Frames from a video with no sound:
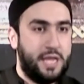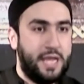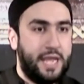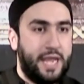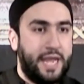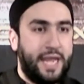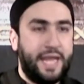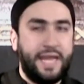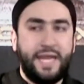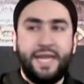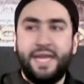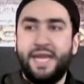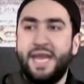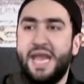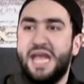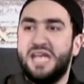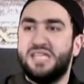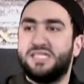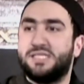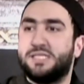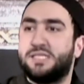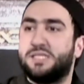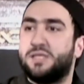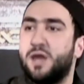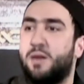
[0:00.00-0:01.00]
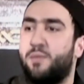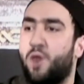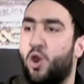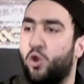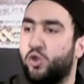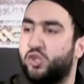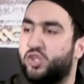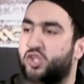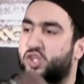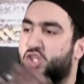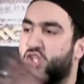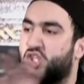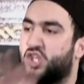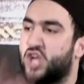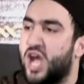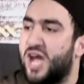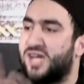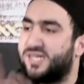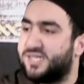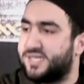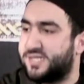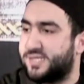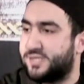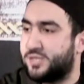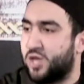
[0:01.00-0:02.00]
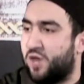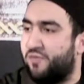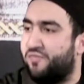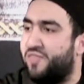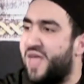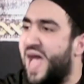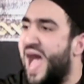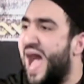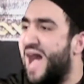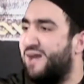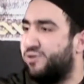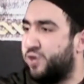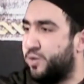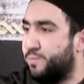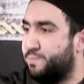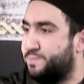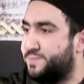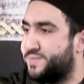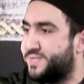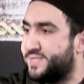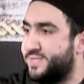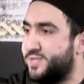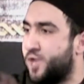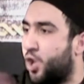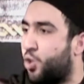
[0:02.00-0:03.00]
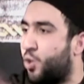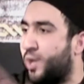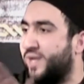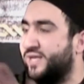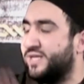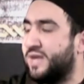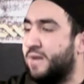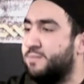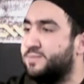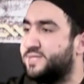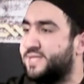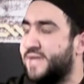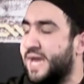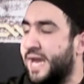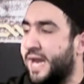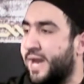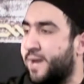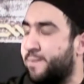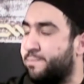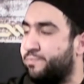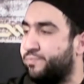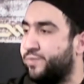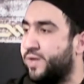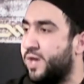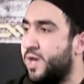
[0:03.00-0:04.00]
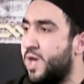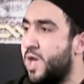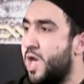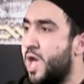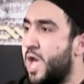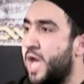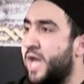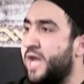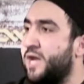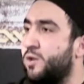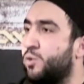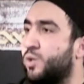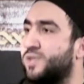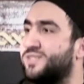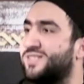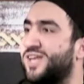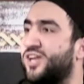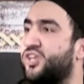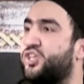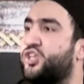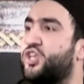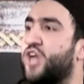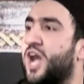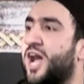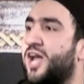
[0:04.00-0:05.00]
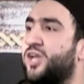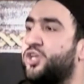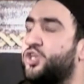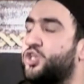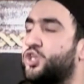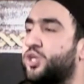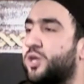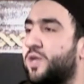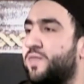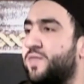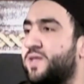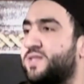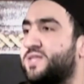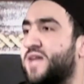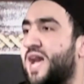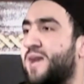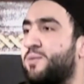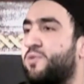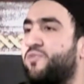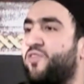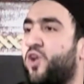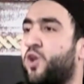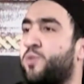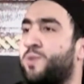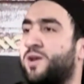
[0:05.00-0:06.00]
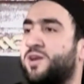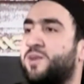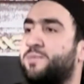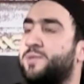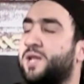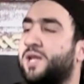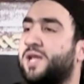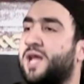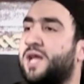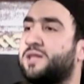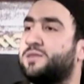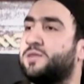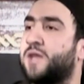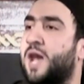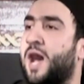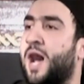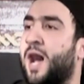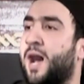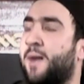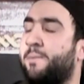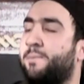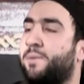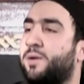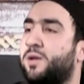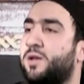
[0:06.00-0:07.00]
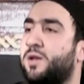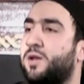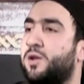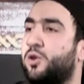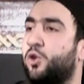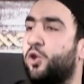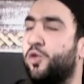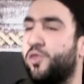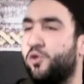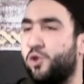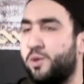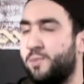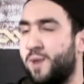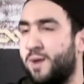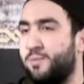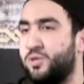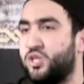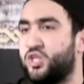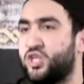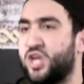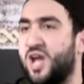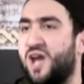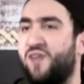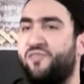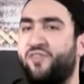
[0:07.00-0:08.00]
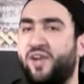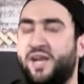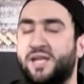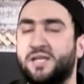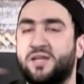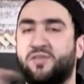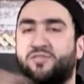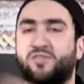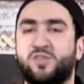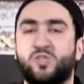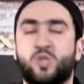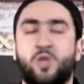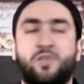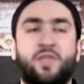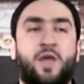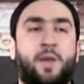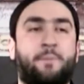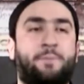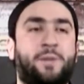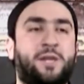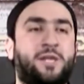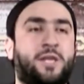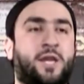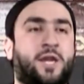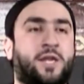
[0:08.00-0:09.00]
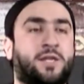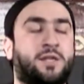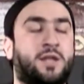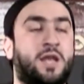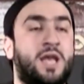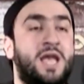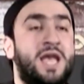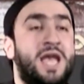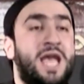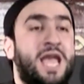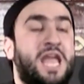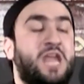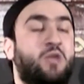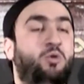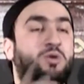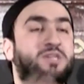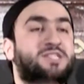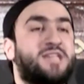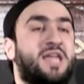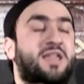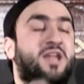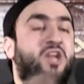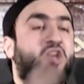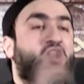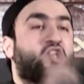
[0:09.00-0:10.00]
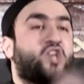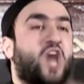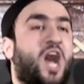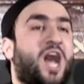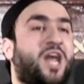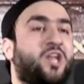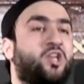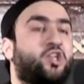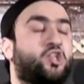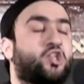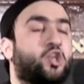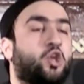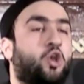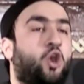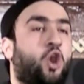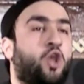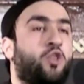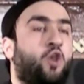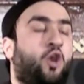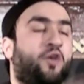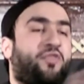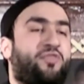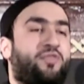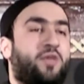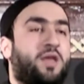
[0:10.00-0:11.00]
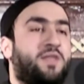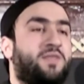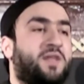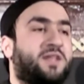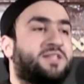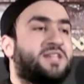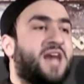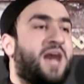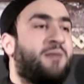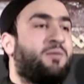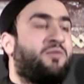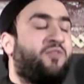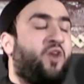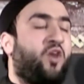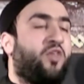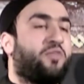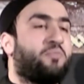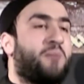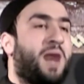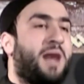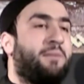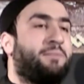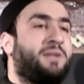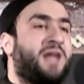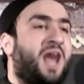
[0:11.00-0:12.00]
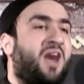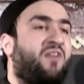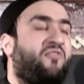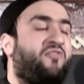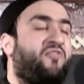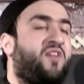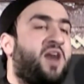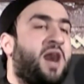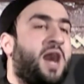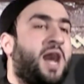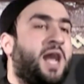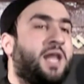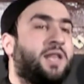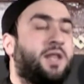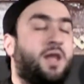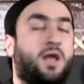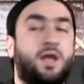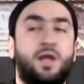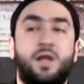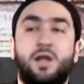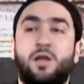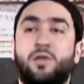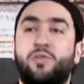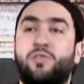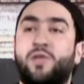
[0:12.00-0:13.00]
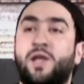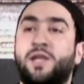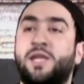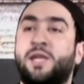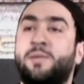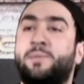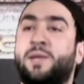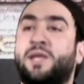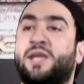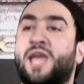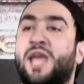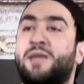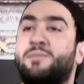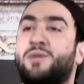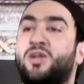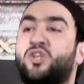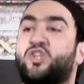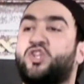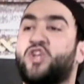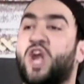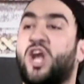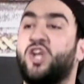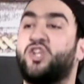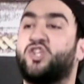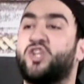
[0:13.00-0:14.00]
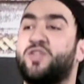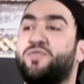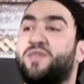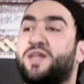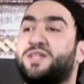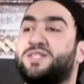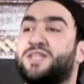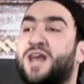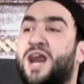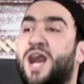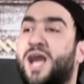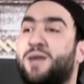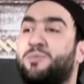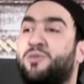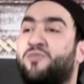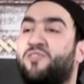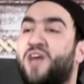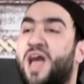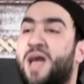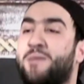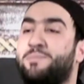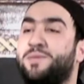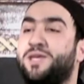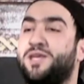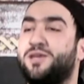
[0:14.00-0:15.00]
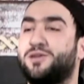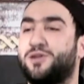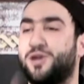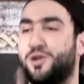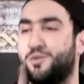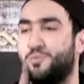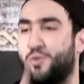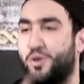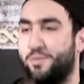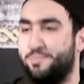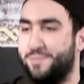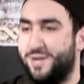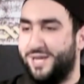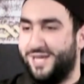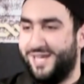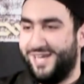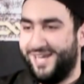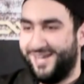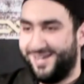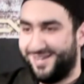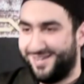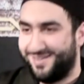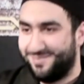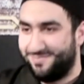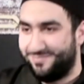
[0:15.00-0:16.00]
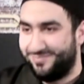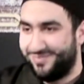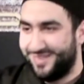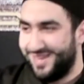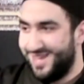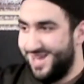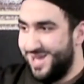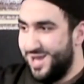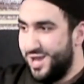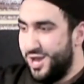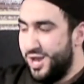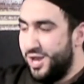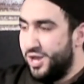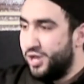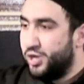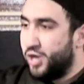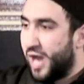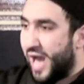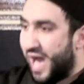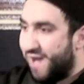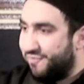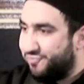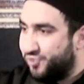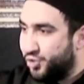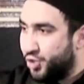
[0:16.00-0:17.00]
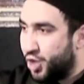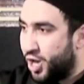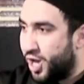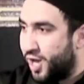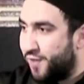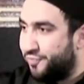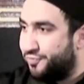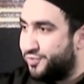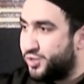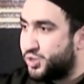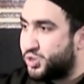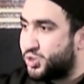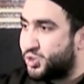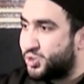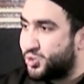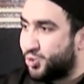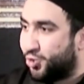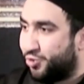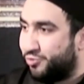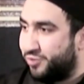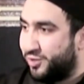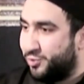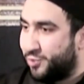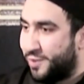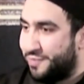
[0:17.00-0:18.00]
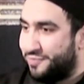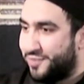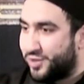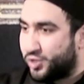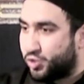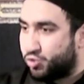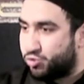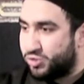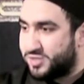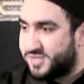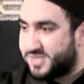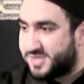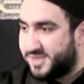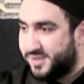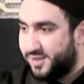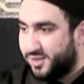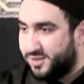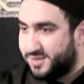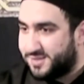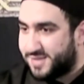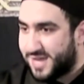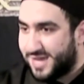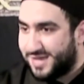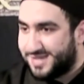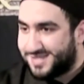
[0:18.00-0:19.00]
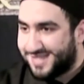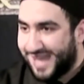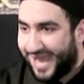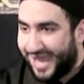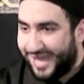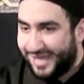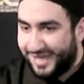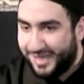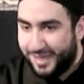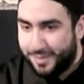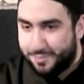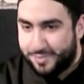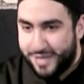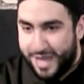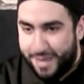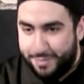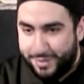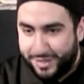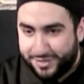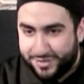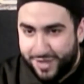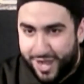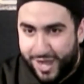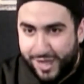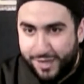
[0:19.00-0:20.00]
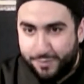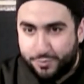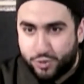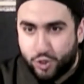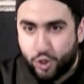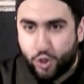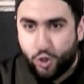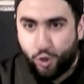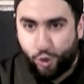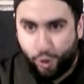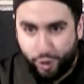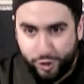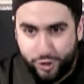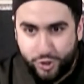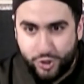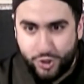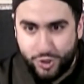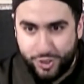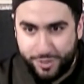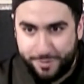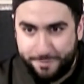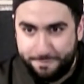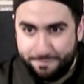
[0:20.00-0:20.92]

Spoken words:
He is the most just of the Arabs. No one comes near him. He was a judge in the time of Umar ibn al-Khattab, although Imam al-Shafi'i differs on the opinion. He was then a judge in the time of Uthman bin Affan. Then he became a judge in the time of Amir al-Mu'mineen. Have you heard the story when the Christian takes Ali ibn Abi Talib to court?